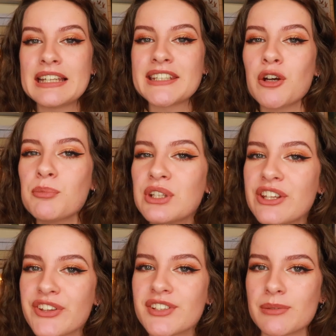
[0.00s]
Now, I'm
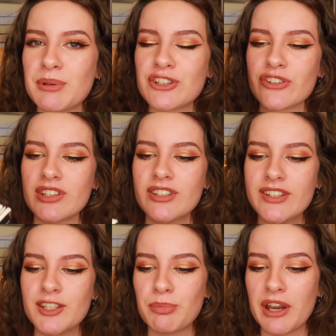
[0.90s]
only 30 pages into
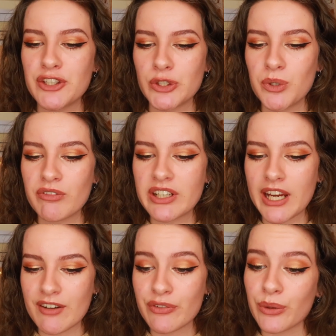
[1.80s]
this, but I do already
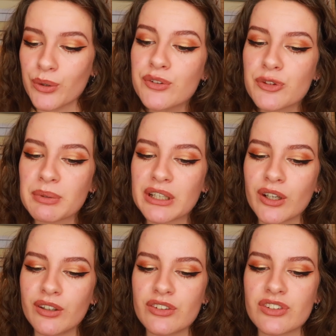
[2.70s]
have thoughts
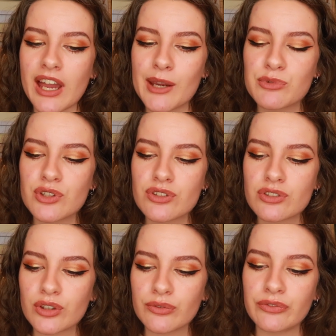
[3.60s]
because I'm
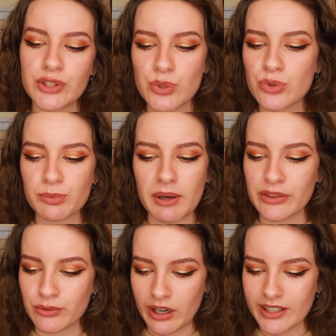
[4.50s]
just confused by
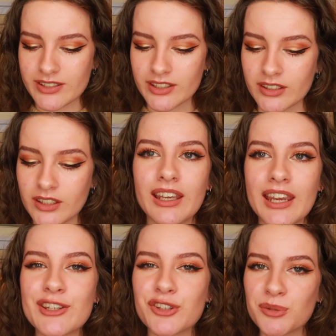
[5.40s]
the writing.
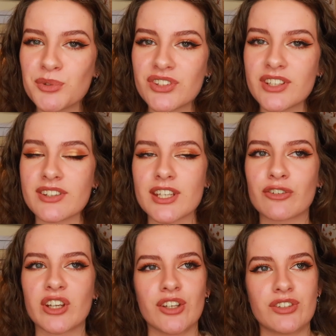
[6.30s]
It's almost as
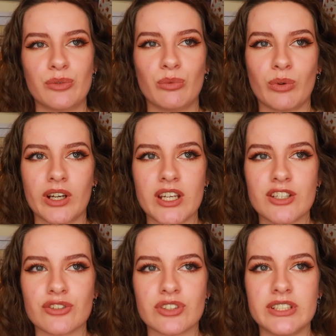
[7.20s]
if Kiersten
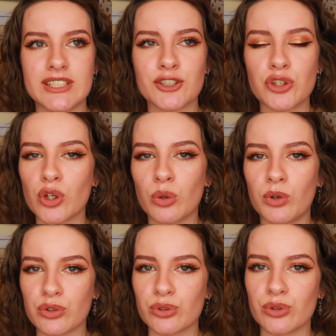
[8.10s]
White just didn't know
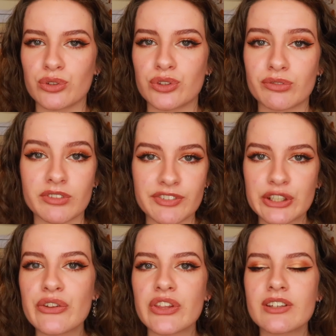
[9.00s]
what order to
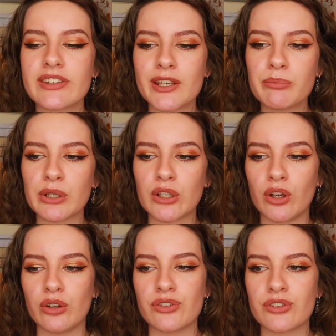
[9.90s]
reveal things in,
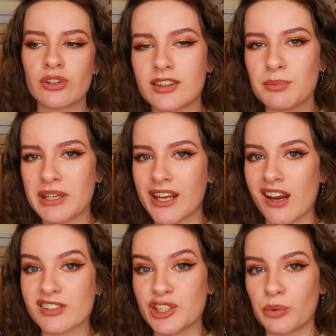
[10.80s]
because the main
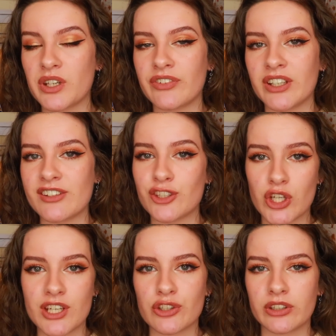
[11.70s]
character Guinevere is a
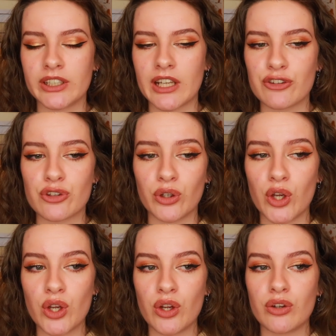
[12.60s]
changeling, and so
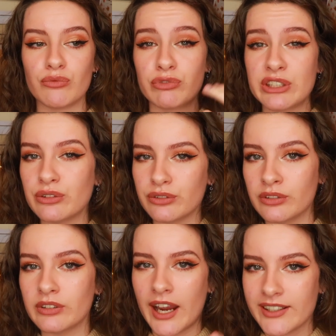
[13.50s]
her real
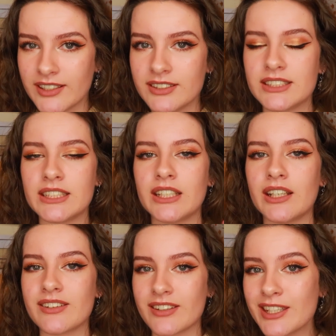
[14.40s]
identity
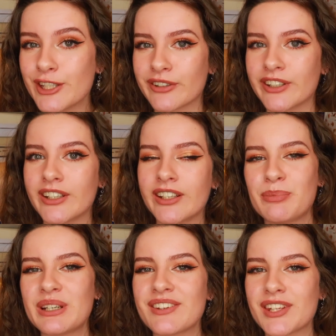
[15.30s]
is a secret,
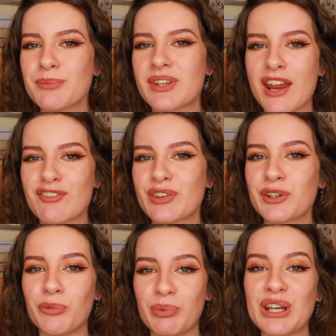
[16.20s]
but it seems that every
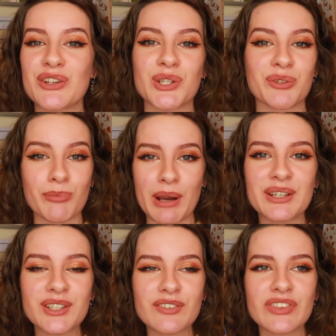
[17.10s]
single page you're
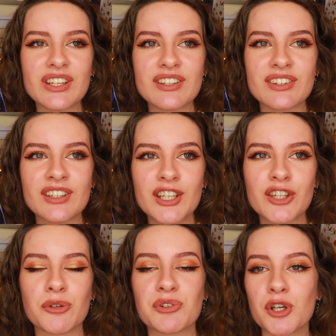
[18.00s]
reminded of this,
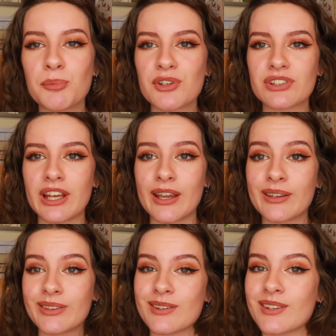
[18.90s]
so it's almost
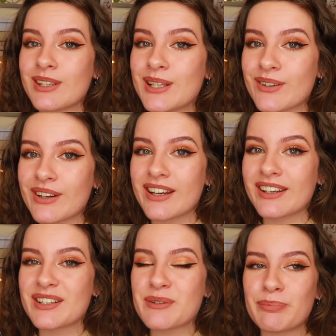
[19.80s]
like there's a secret
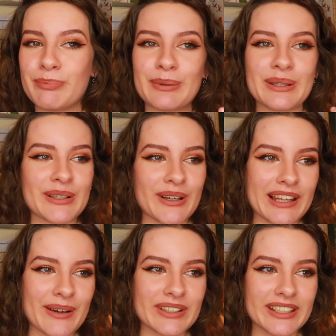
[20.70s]
but you're not
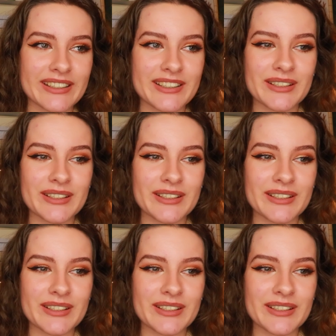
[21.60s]
allowed it.